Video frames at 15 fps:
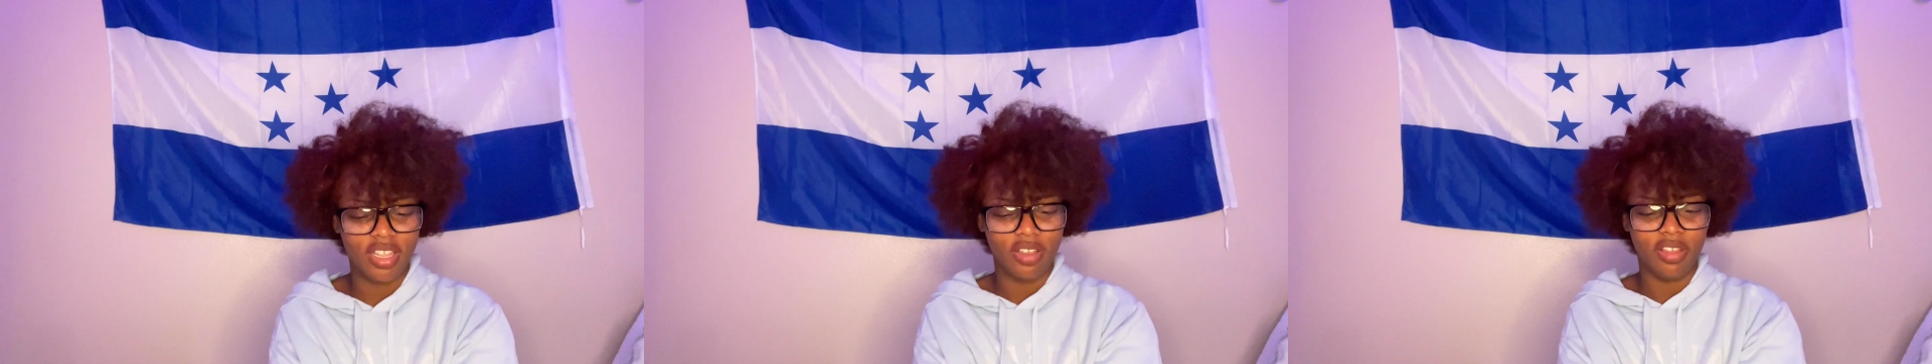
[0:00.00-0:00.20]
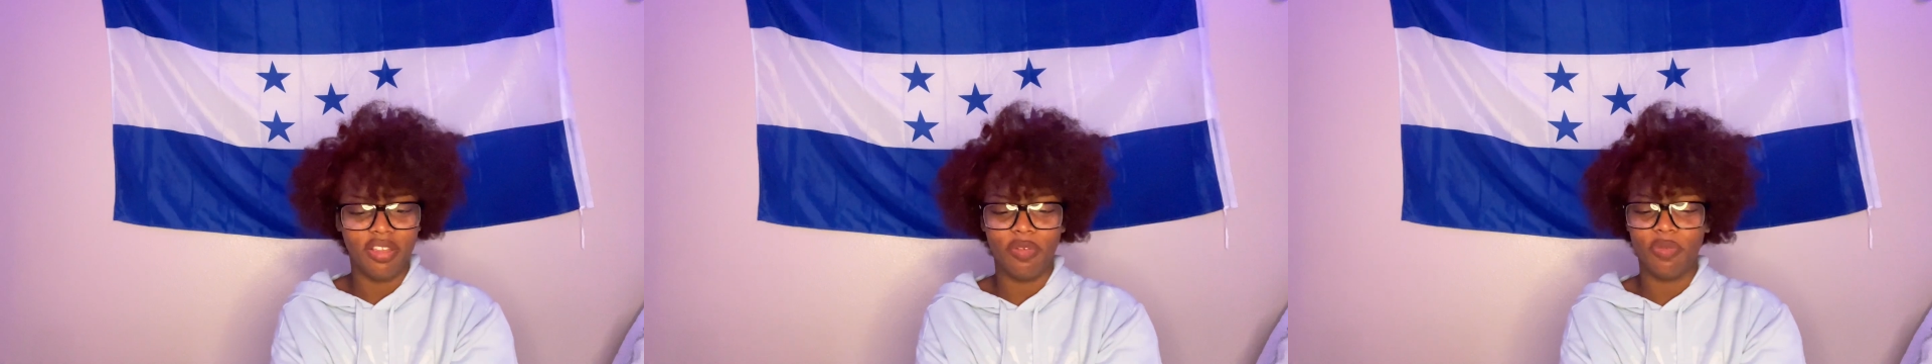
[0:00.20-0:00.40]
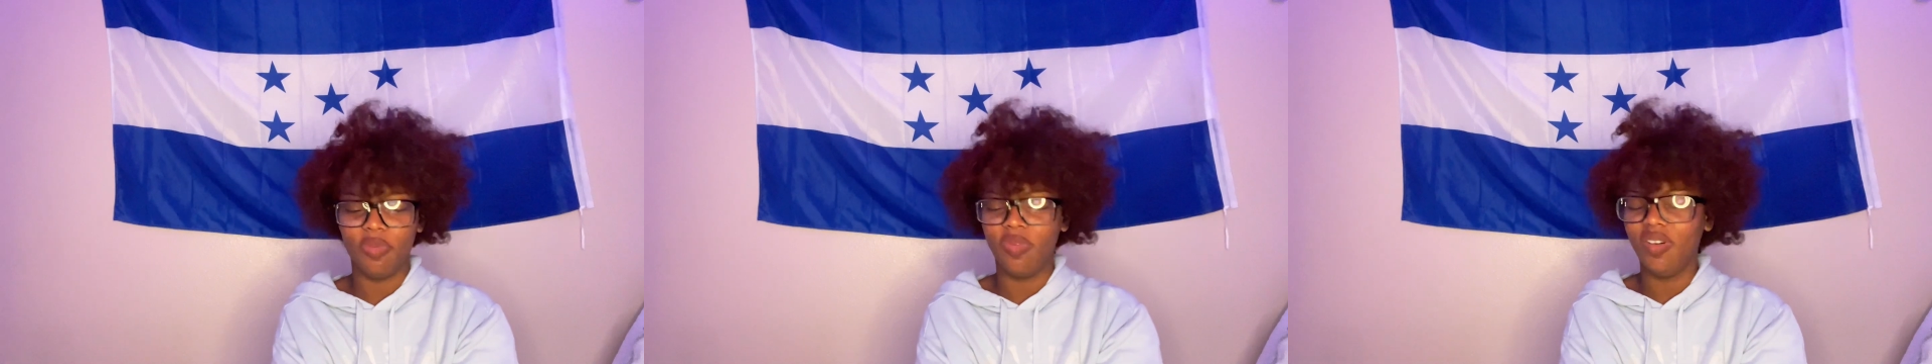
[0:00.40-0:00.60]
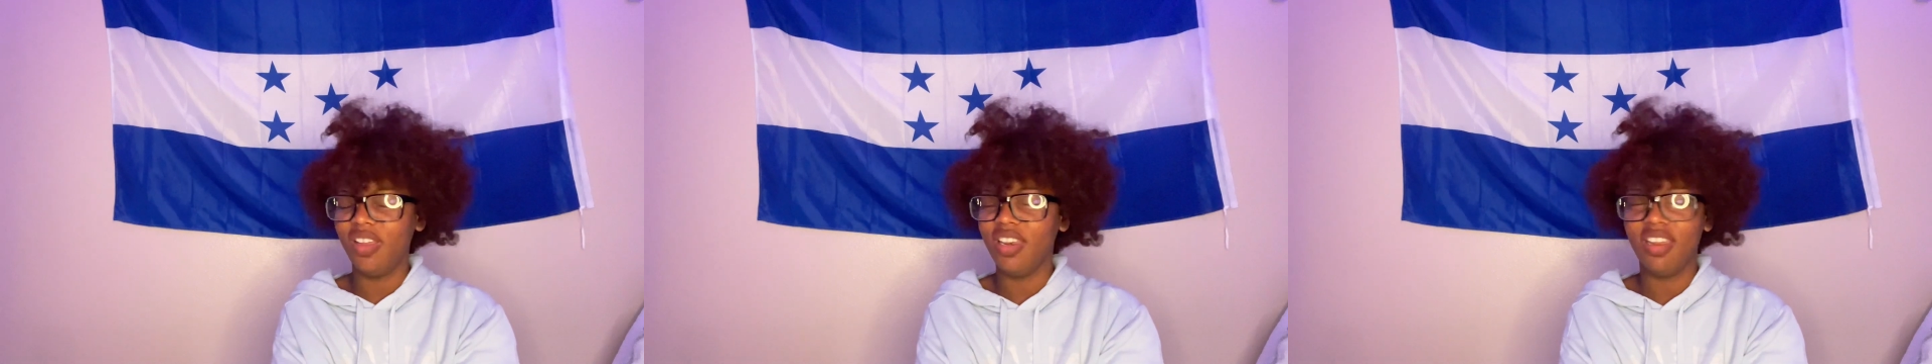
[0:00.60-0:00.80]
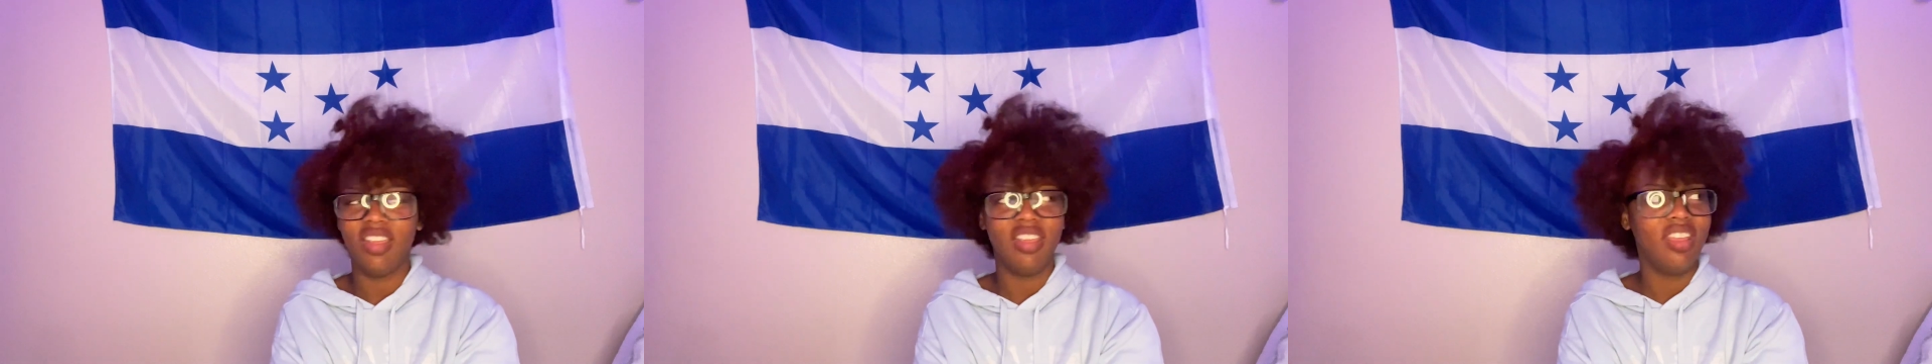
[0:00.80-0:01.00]
like,
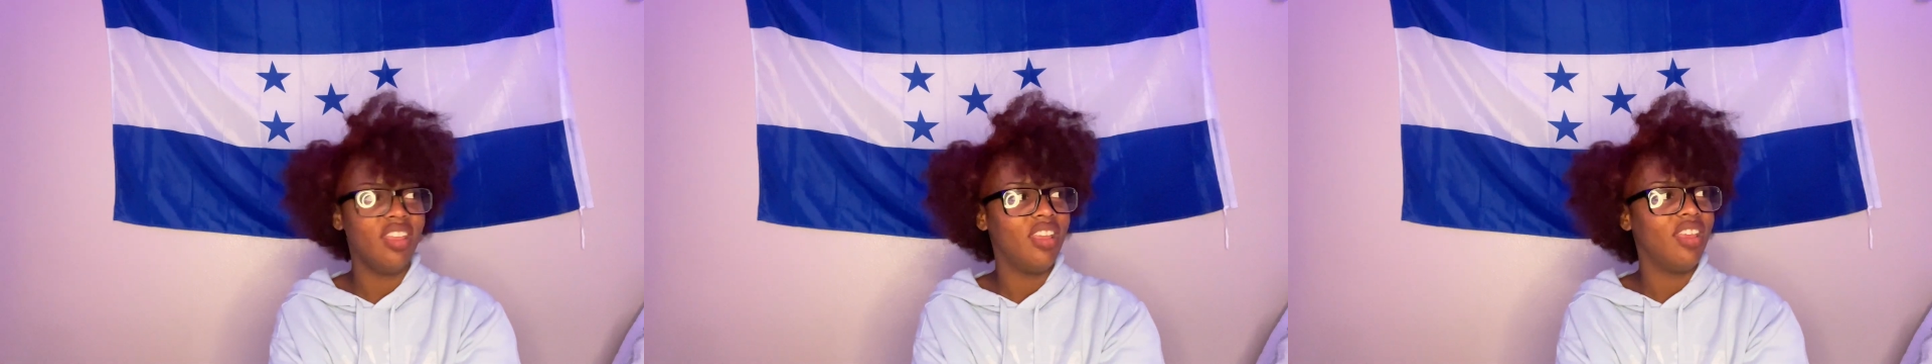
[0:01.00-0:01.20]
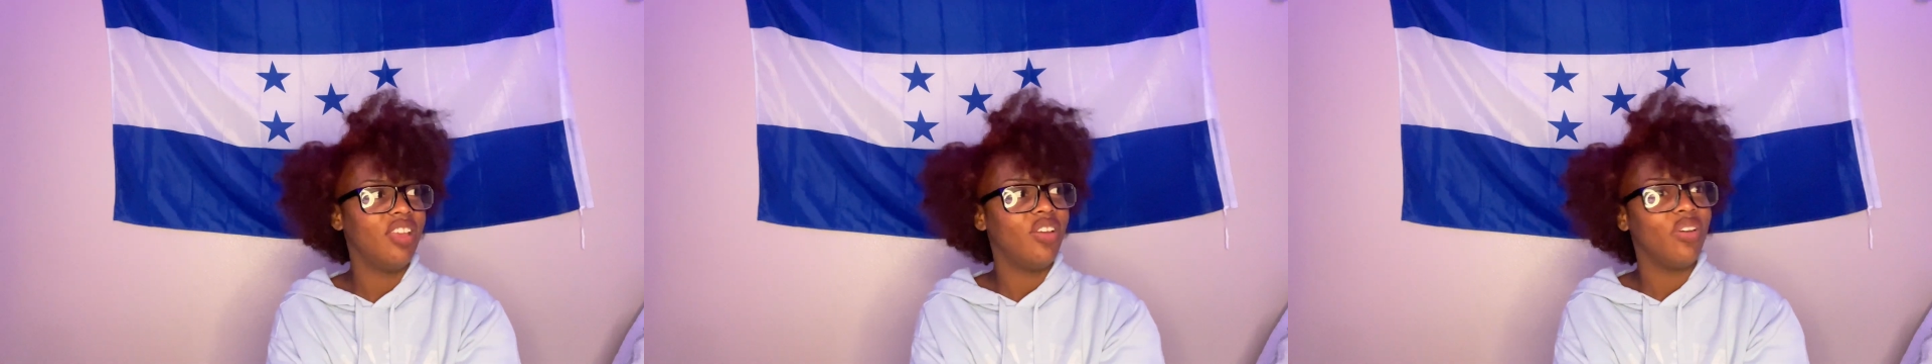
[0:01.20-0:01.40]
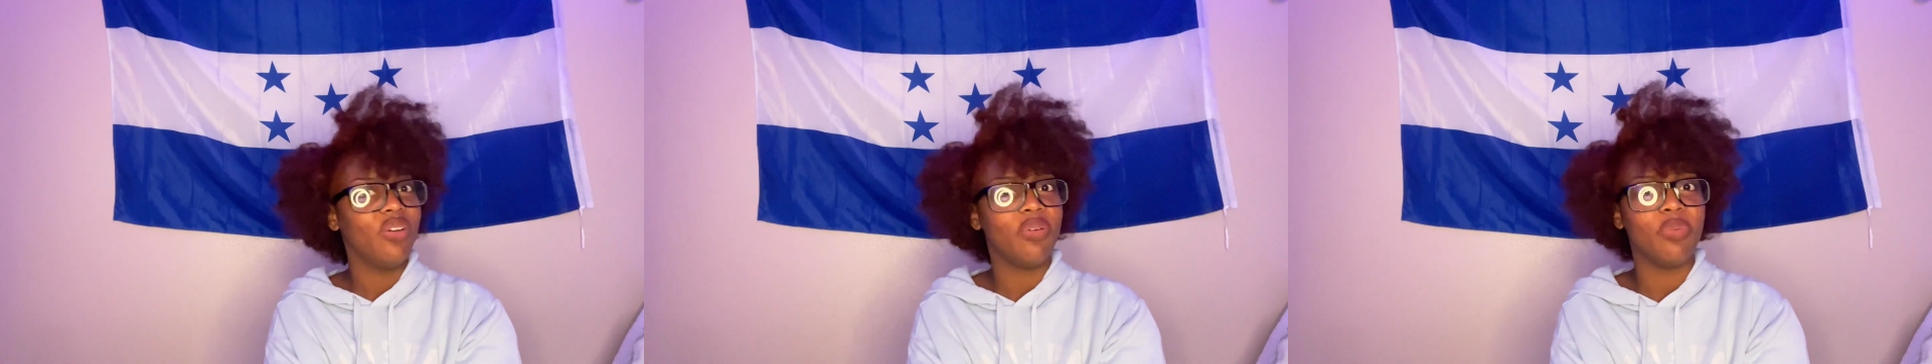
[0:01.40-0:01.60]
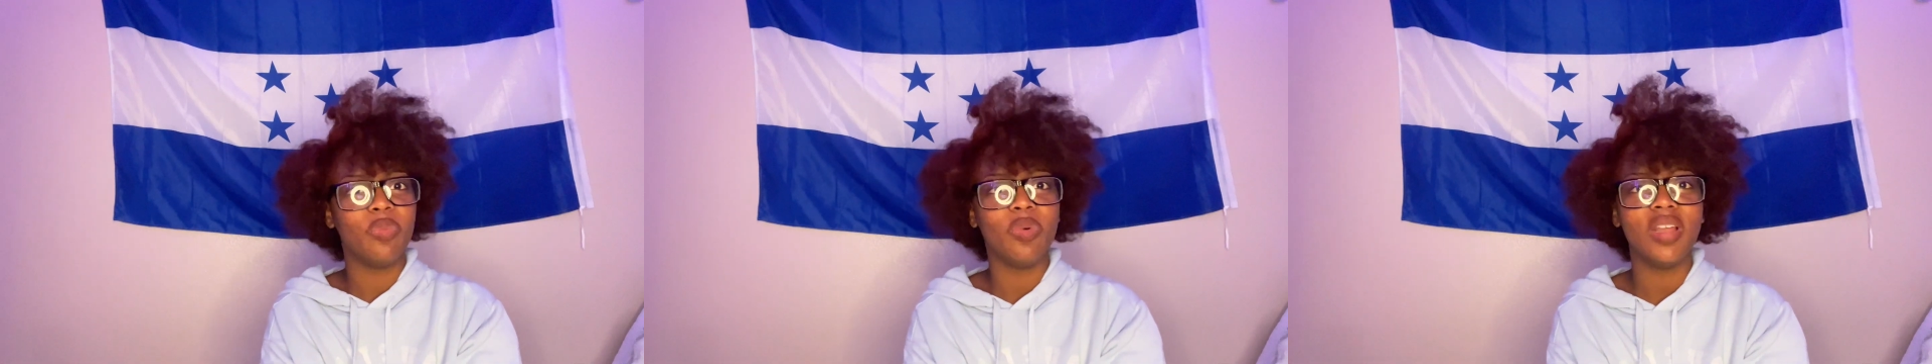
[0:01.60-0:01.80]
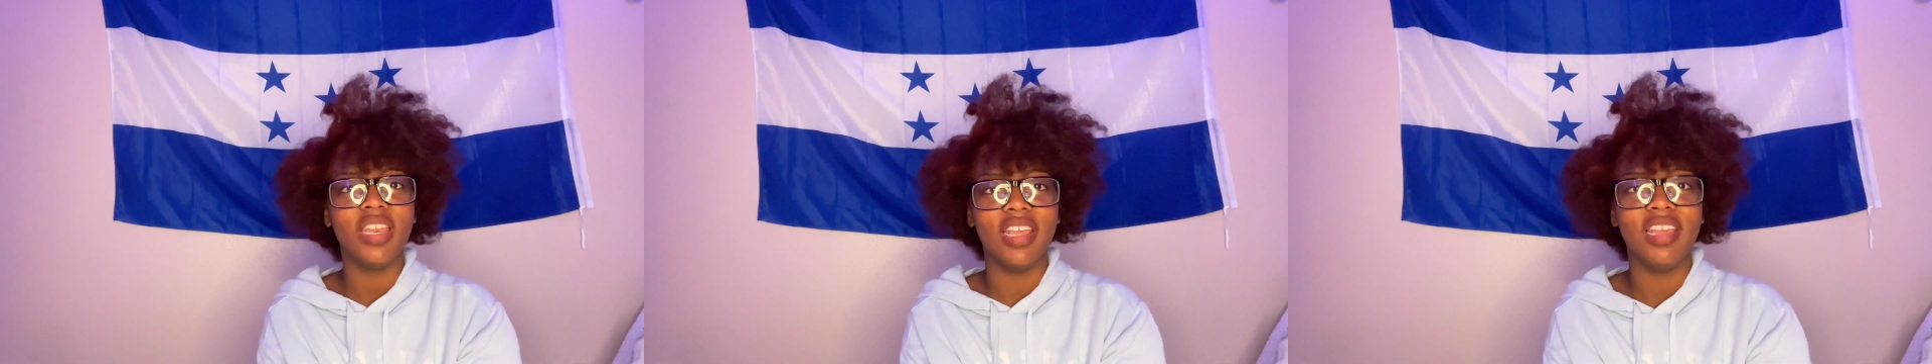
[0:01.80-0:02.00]

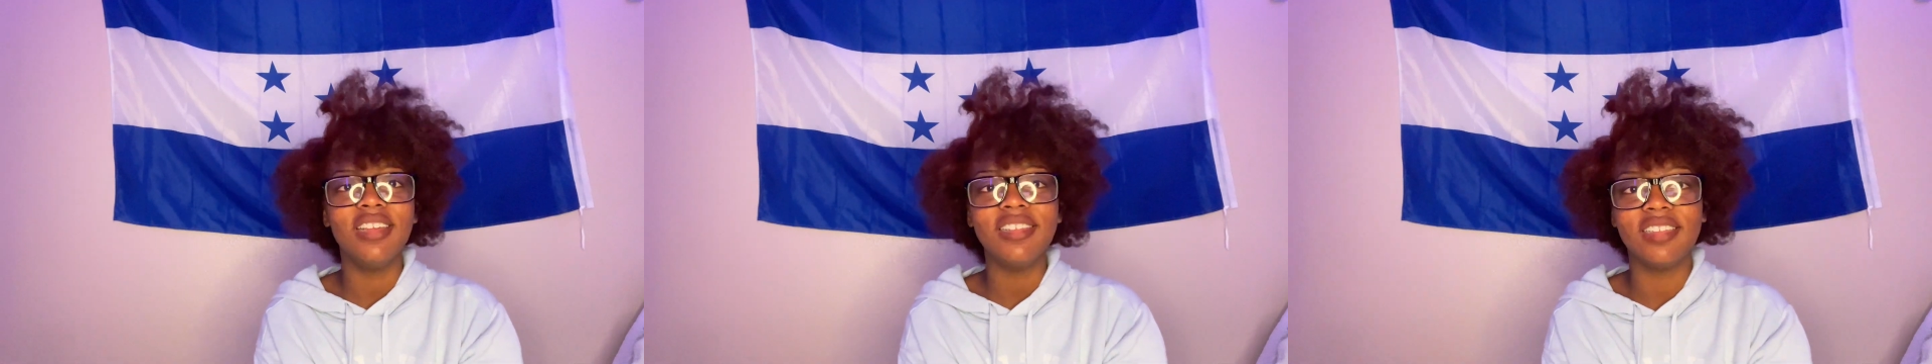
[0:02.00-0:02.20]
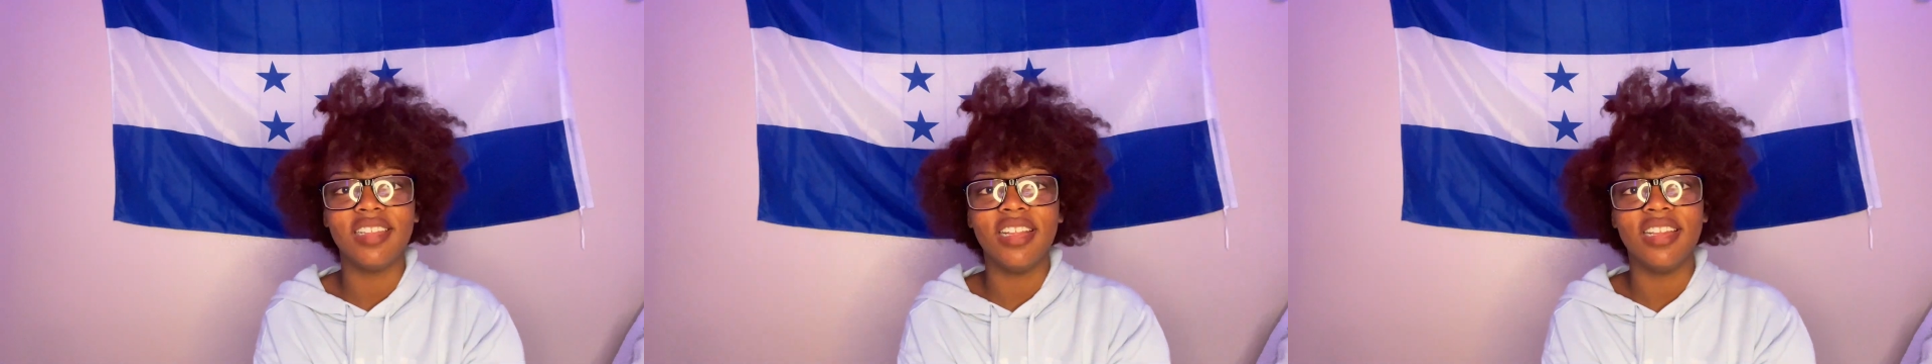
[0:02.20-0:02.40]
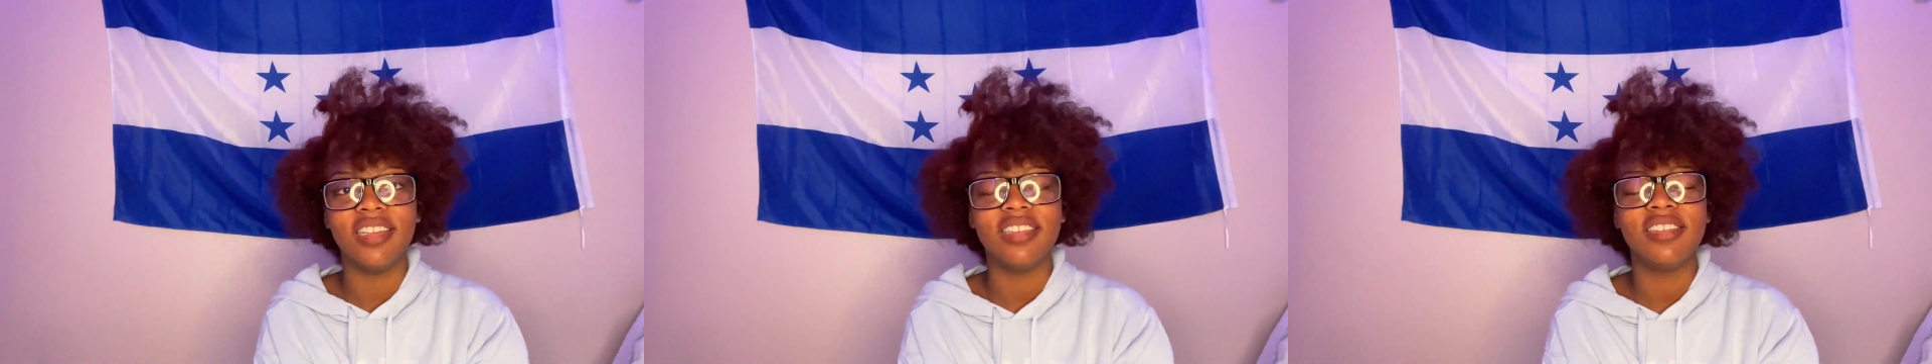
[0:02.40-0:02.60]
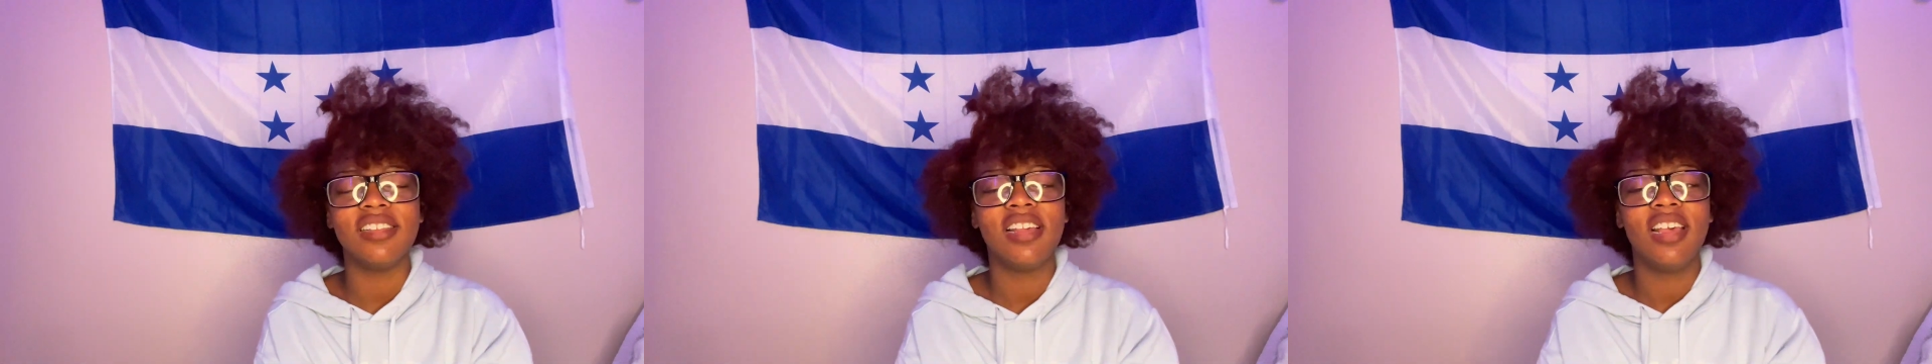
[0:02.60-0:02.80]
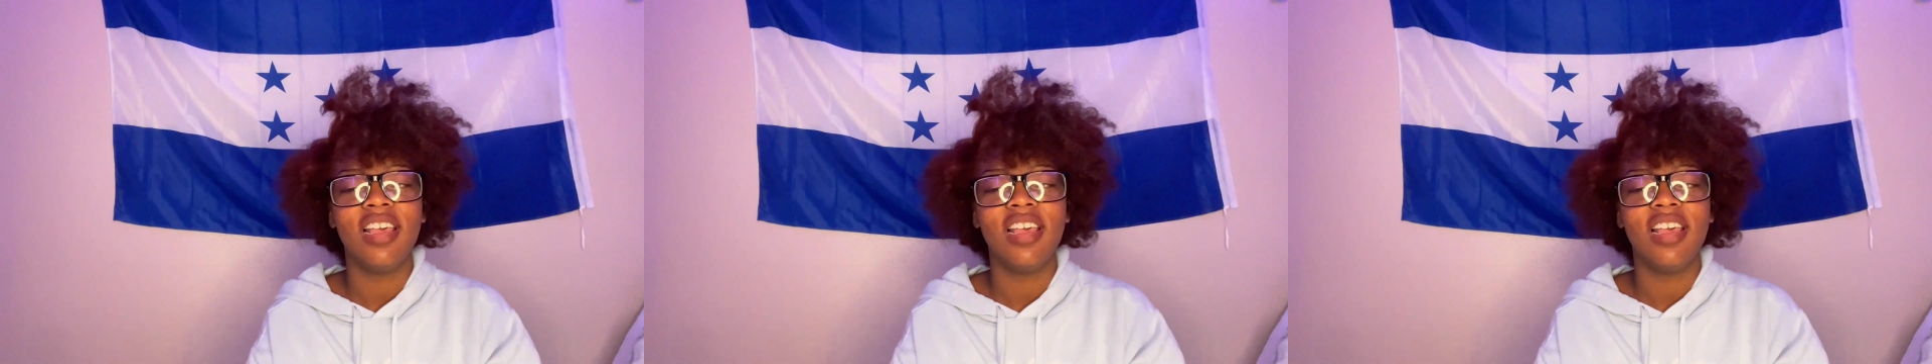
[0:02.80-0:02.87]
what is this?